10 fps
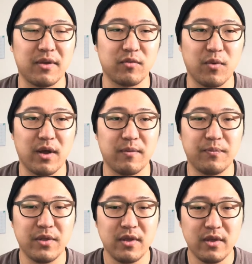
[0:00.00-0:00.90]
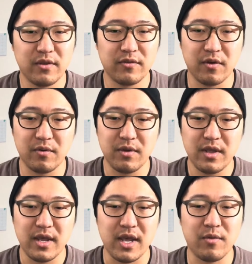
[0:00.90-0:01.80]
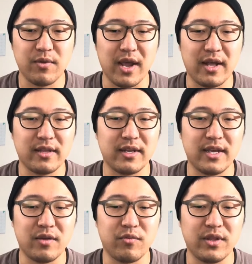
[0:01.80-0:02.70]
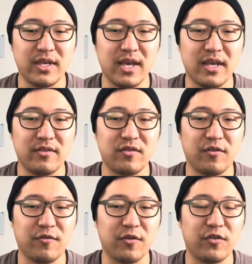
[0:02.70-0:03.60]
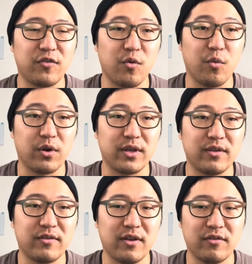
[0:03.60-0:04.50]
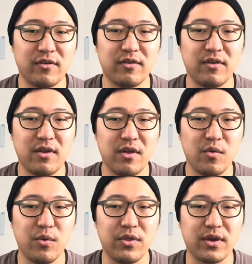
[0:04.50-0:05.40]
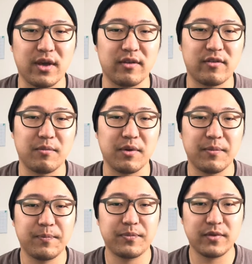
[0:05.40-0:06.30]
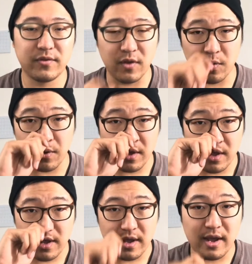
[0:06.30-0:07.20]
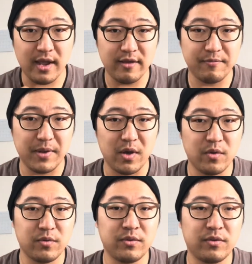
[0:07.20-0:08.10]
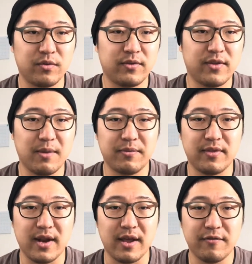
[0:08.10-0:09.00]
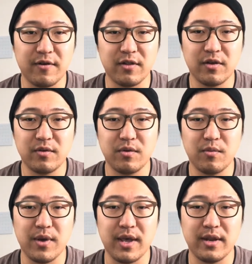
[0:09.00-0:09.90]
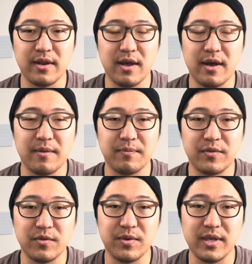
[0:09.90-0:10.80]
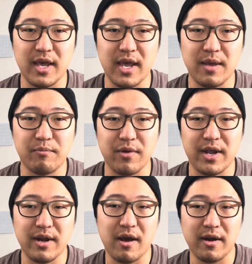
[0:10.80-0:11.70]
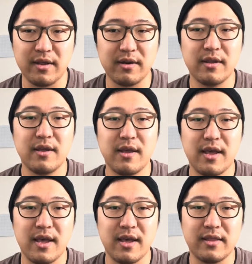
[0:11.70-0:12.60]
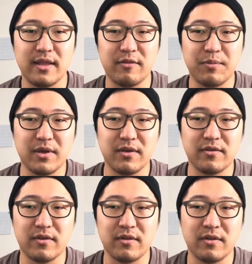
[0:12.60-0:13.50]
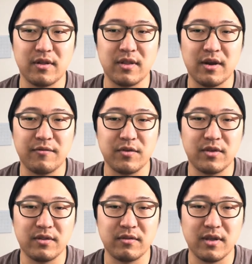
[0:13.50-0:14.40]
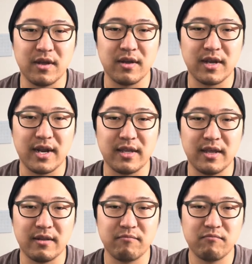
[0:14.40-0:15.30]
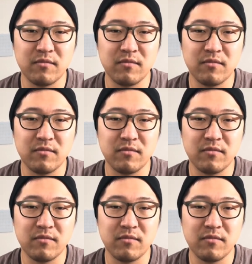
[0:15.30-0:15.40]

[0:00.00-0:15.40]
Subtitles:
as well. So in reality, it really is your first working session with the customer. So I have my own 3 steps that I follow when doing a brand audit, and that's because a lot of you can kind of get